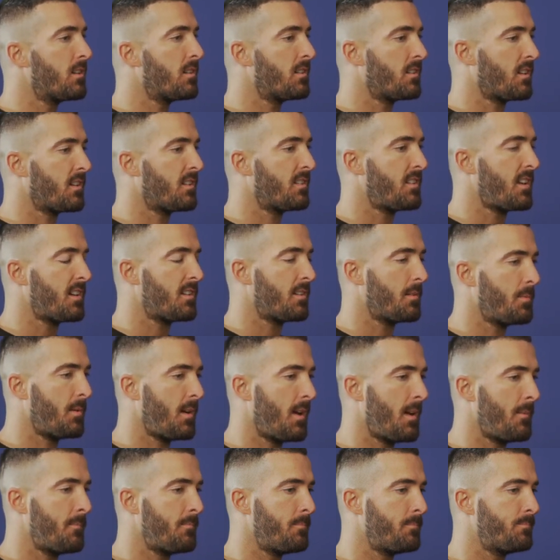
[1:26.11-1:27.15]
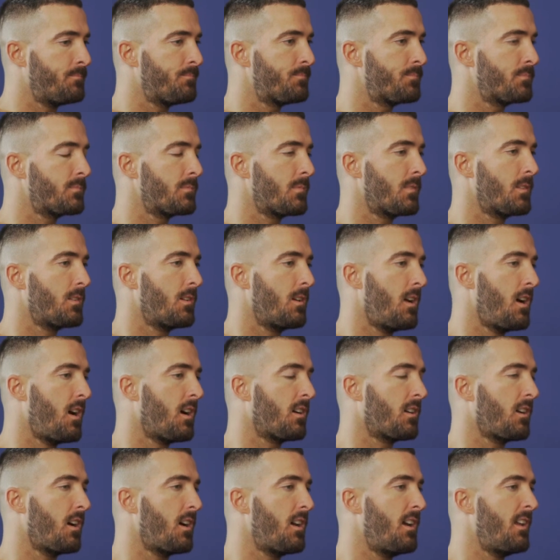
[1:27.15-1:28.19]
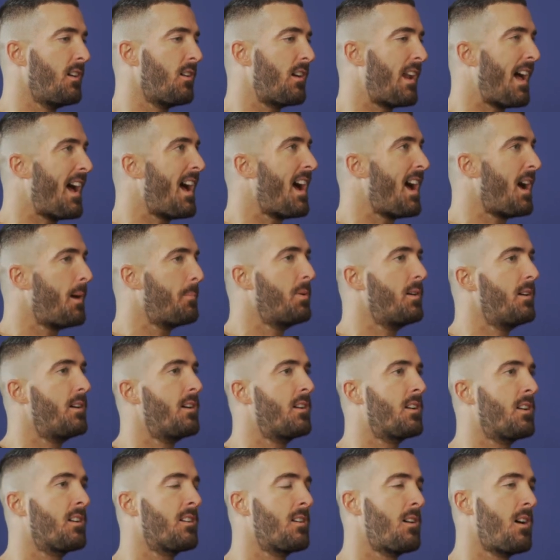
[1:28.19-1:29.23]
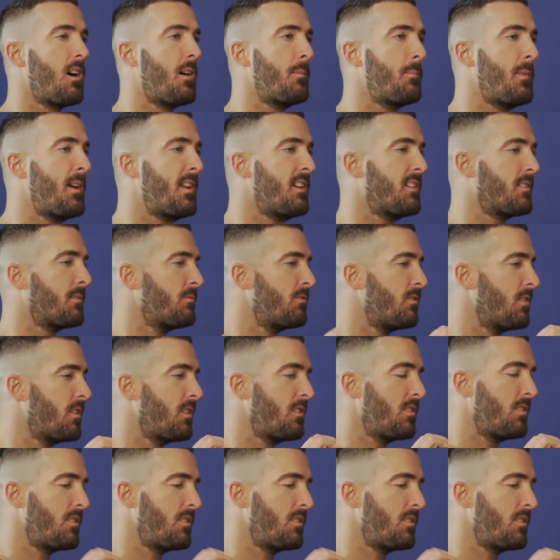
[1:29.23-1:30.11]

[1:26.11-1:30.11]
So I set up, I got a little app and I made some